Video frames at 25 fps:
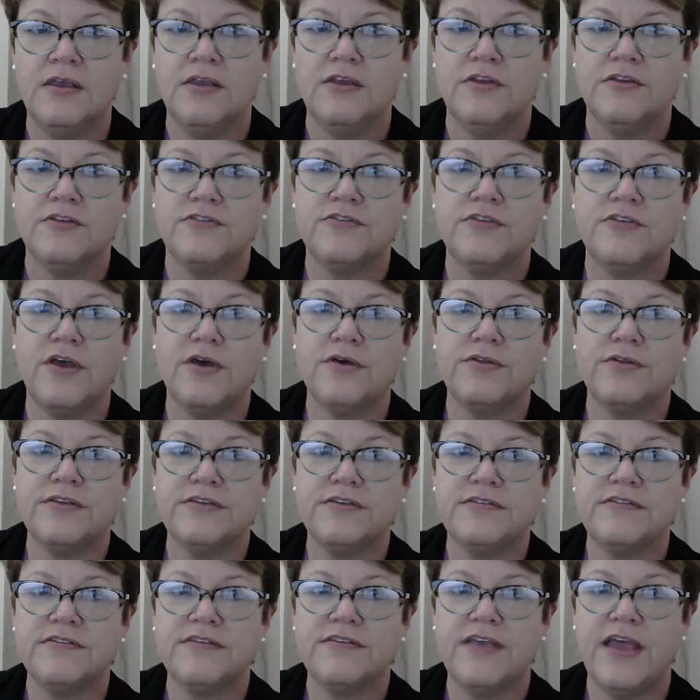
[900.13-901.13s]
So
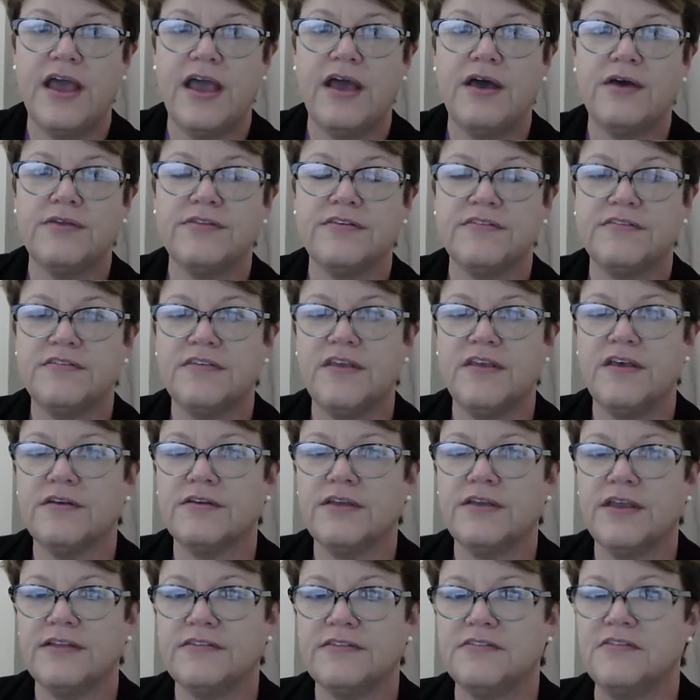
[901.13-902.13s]
this is how the cell
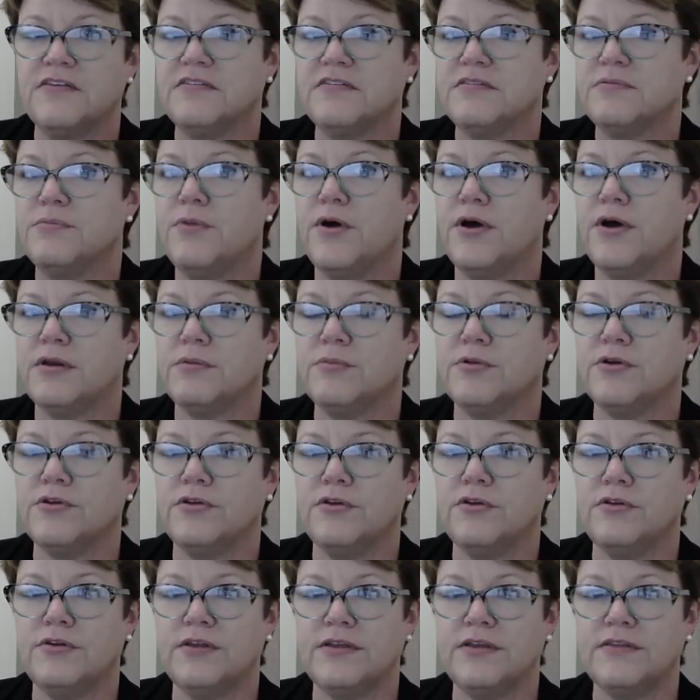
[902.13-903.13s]
gets its monomer
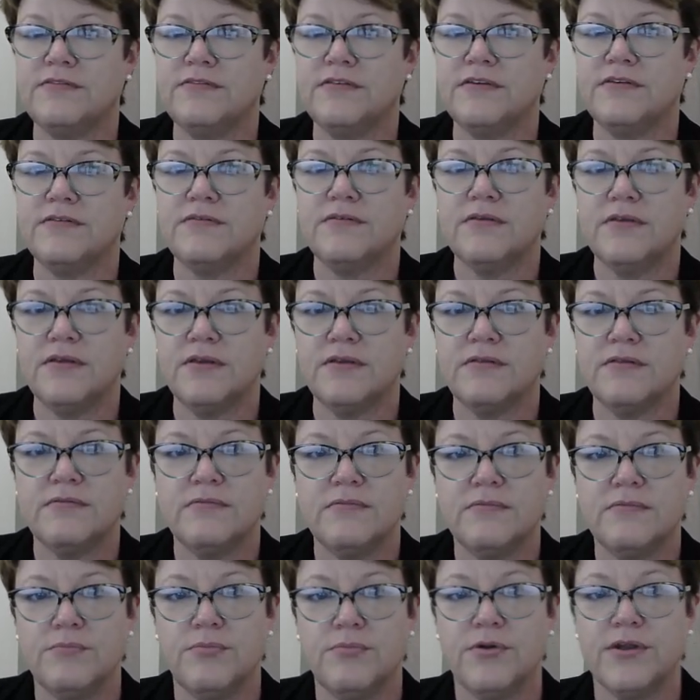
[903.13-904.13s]
units. It
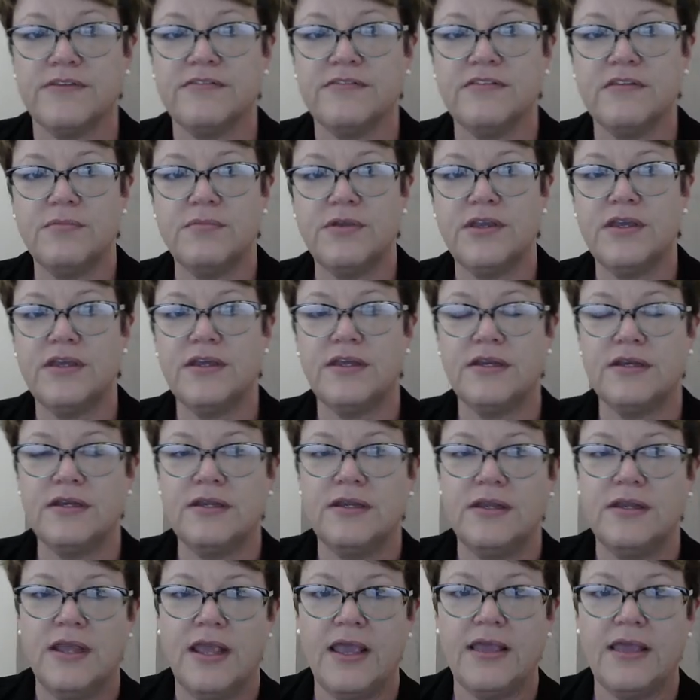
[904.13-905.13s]
brings them in
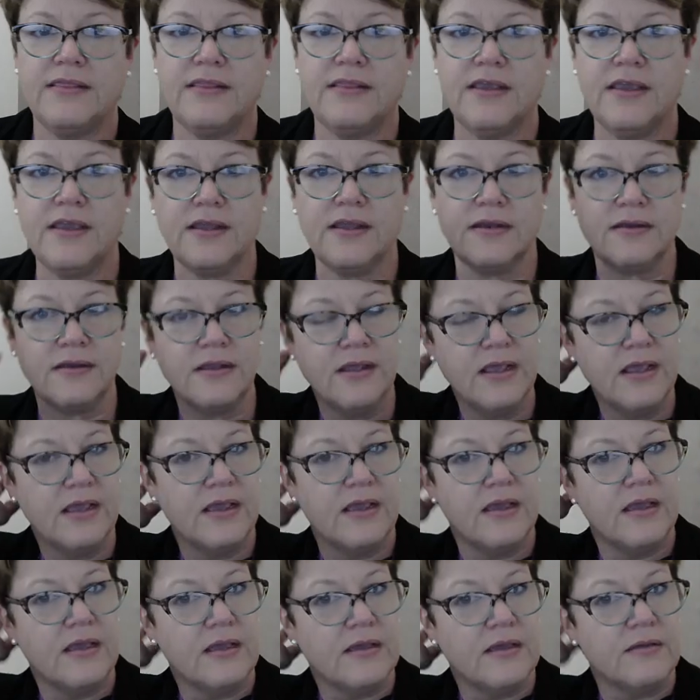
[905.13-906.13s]
and then
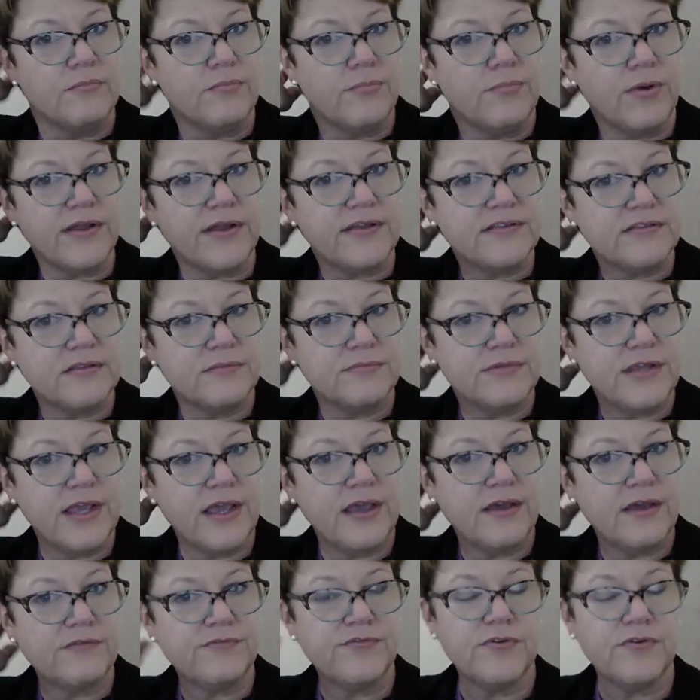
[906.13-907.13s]
breaks them
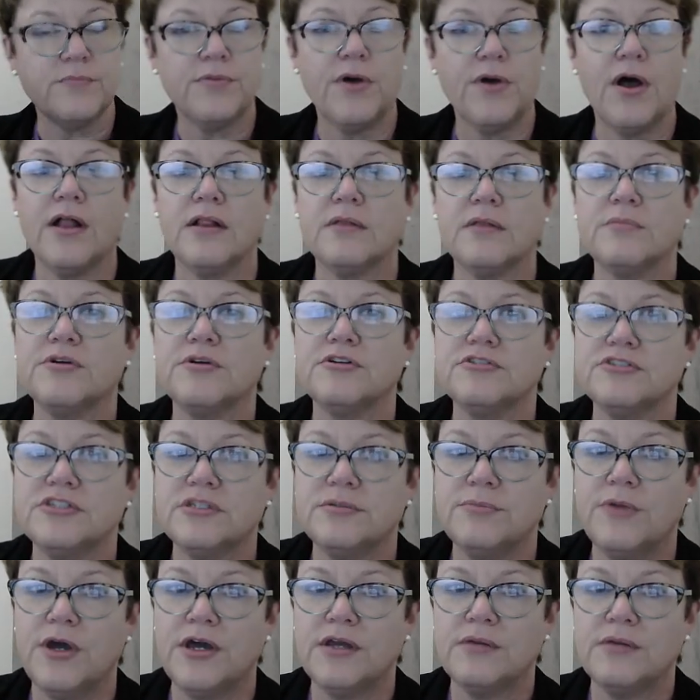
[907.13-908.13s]
down from polymers to
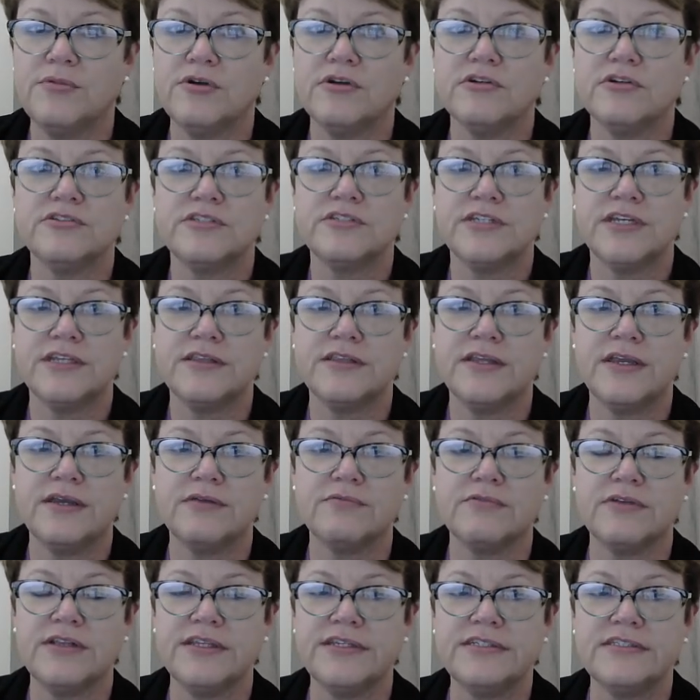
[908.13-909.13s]
monomers and then
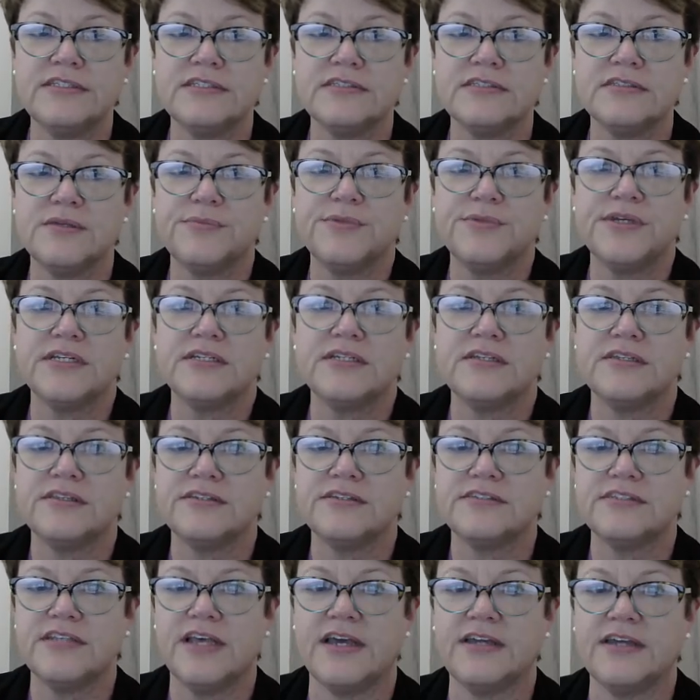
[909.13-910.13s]
releases them into the
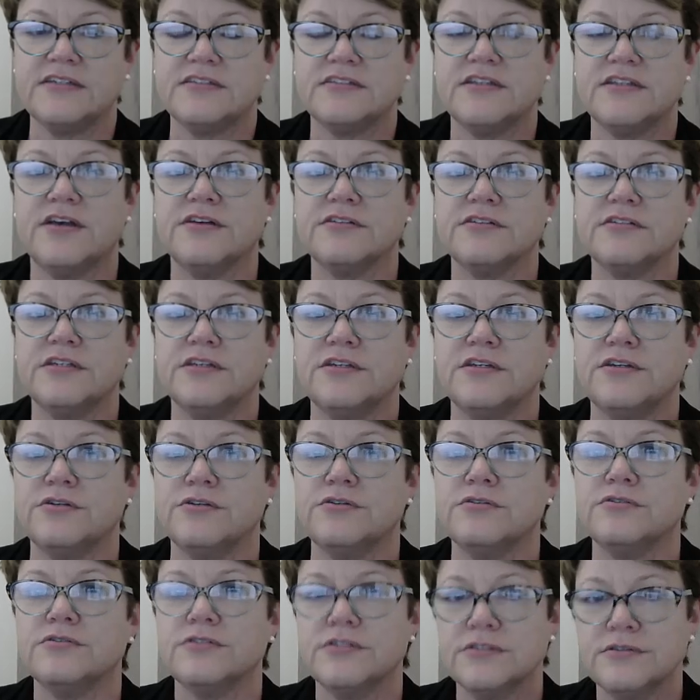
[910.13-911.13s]
cytosol to
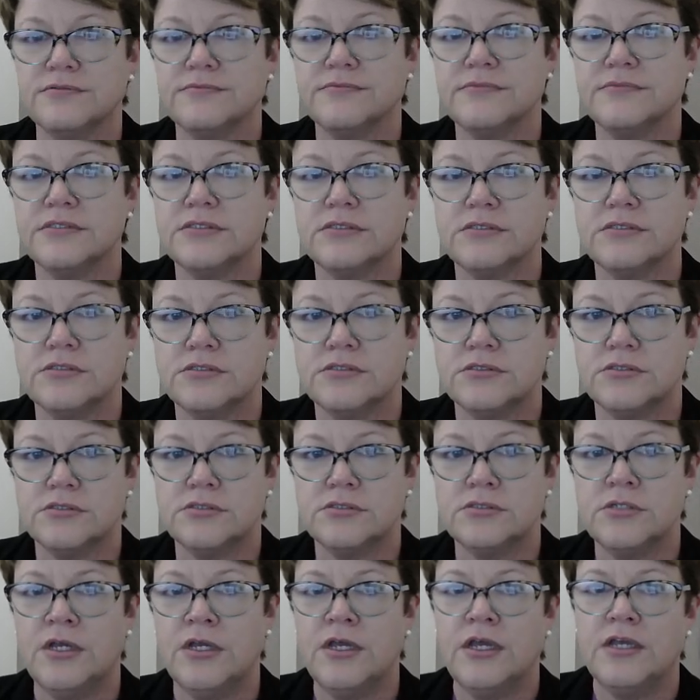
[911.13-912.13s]
use.
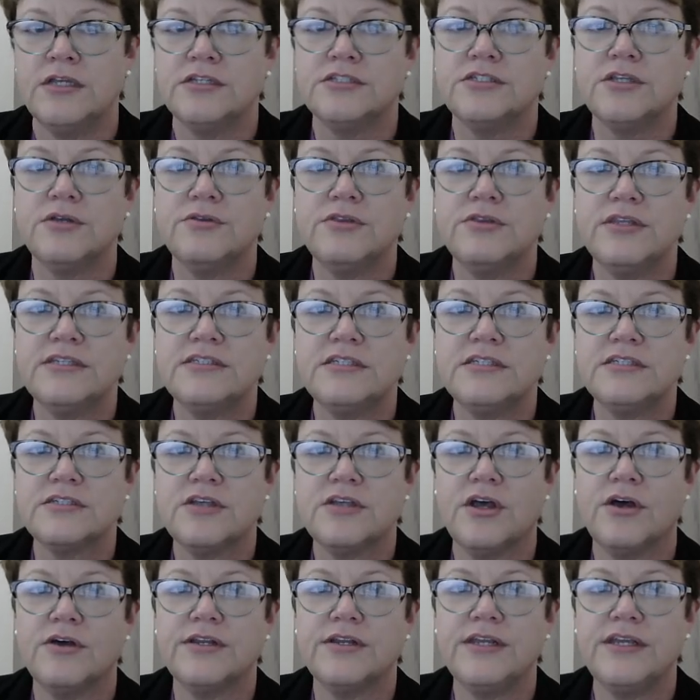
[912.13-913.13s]
So this is
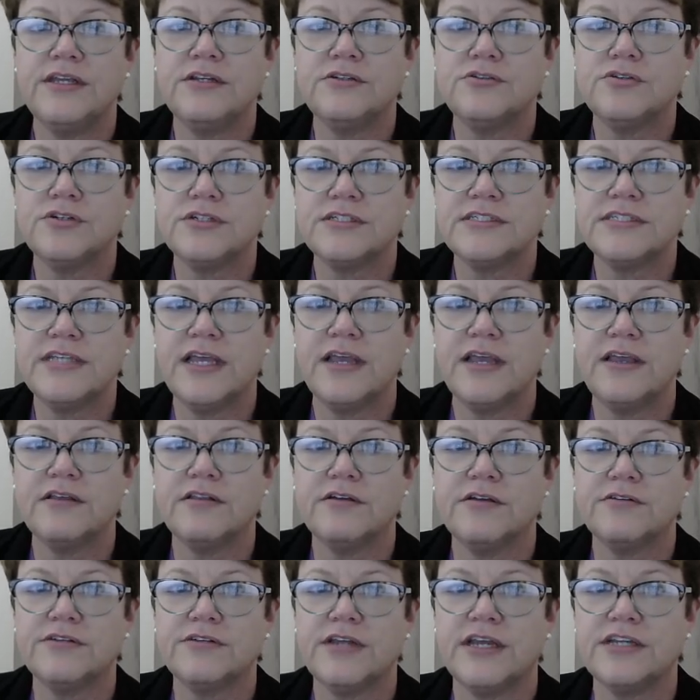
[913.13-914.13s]
called
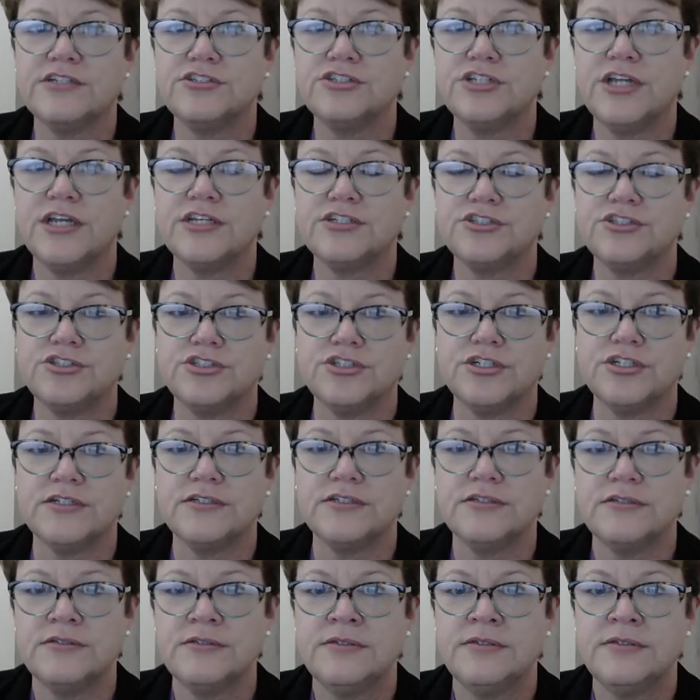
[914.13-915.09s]
intracellular digestion.